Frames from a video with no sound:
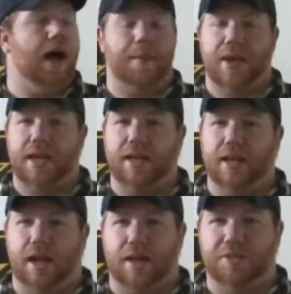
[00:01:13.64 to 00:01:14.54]
I paid
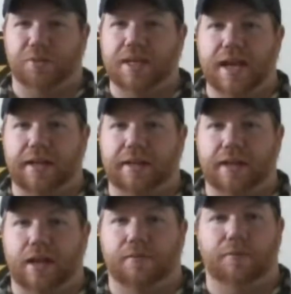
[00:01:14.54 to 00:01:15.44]

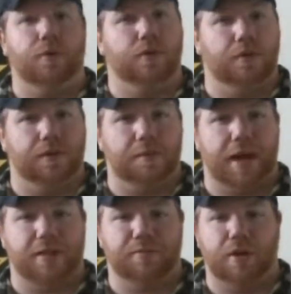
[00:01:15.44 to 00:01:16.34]
$3.99 for it over at
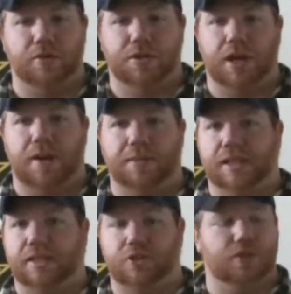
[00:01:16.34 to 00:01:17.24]
Bass Pro Shops,
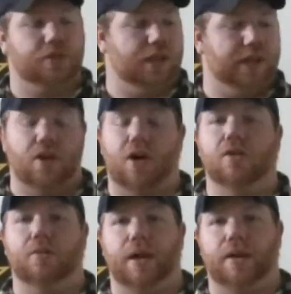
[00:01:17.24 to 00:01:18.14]
and it's
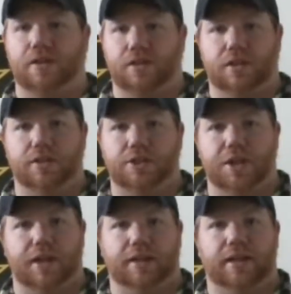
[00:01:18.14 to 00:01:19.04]
all around, it's a good
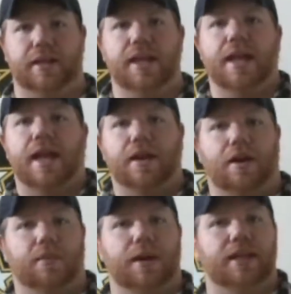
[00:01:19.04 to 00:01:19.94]
shotgun. It
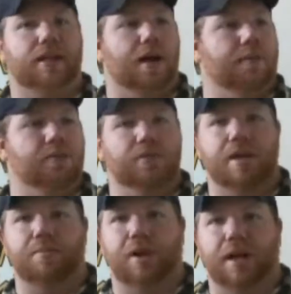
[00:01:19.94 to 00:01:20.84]
already comes
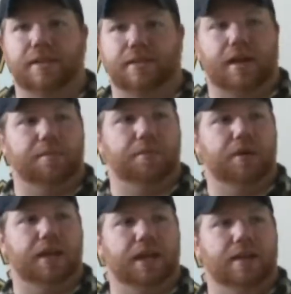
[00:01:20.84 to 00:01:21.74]
with a bright sight
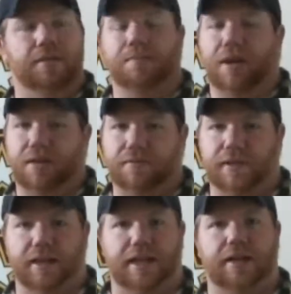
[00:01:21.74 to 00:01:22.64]
put in. Mine
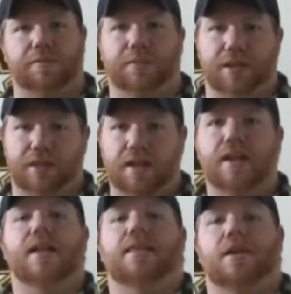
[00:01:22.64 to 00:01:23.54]
fell out, but
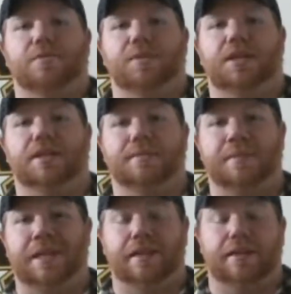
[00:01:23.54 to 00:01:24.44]
that was because
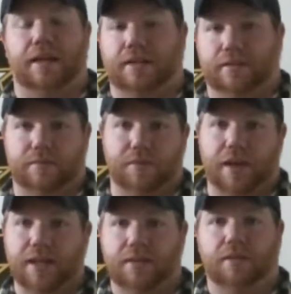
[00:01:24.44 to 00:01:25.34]
of me, not
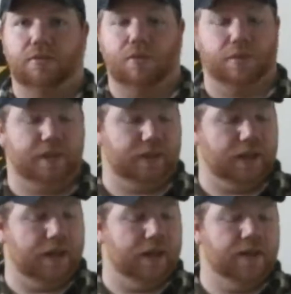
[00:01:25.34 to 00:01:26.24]
anything wrong with the
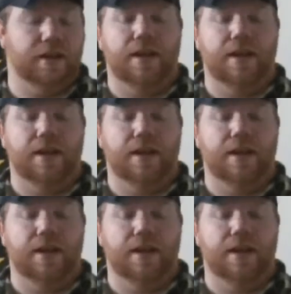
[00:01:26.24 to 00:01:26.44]
gun.